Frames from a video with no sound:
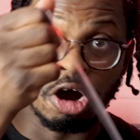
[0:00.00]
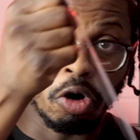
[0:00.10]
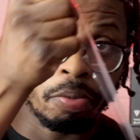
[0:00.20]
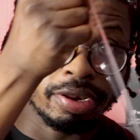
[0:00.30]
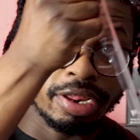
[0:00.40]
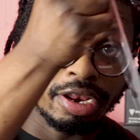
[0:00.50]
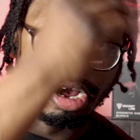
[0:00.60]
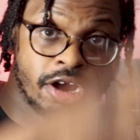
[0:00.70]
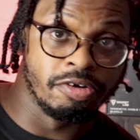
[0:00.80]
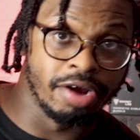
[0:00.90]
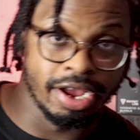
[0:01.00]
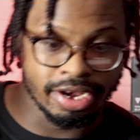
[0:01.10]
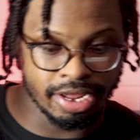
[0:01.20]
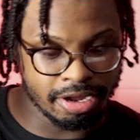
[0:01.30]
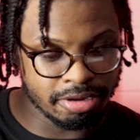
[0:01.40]
Opening her right
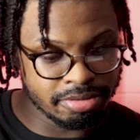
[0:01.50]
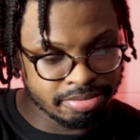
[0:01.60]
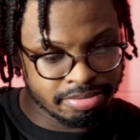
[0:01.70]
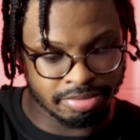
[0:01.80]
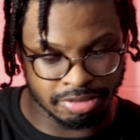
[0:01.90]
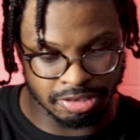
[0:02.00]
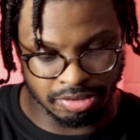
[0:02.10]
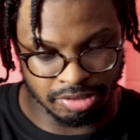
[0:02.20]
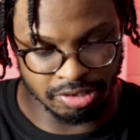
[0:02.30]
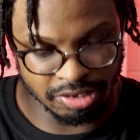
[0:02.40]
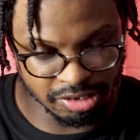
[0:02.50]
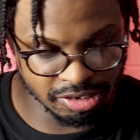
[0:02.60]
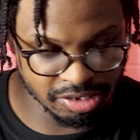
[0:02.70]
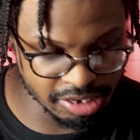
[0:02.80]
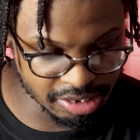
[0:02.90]
now.
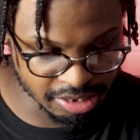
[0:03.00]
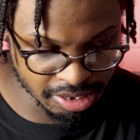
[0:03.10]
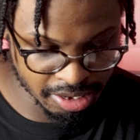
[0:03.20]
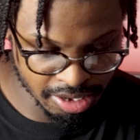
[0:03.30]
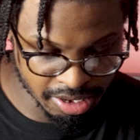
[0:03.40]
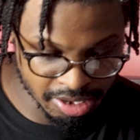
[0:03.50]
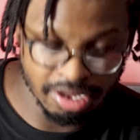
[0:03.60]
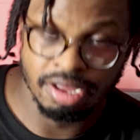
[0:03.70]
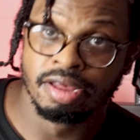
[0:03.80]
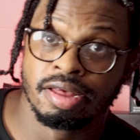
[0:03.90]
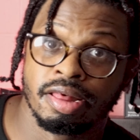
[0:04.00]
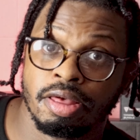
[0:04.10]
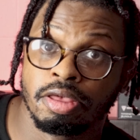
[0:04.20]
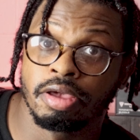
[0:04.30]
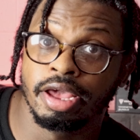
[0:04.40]
See,
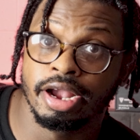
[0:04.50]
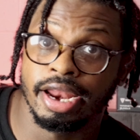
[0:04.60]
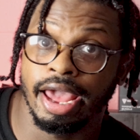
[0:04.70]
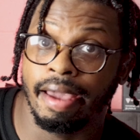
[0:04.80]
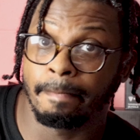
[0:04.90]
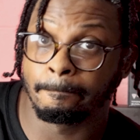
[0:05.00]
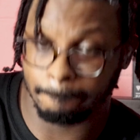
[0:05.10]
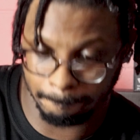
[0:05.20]
you hear that?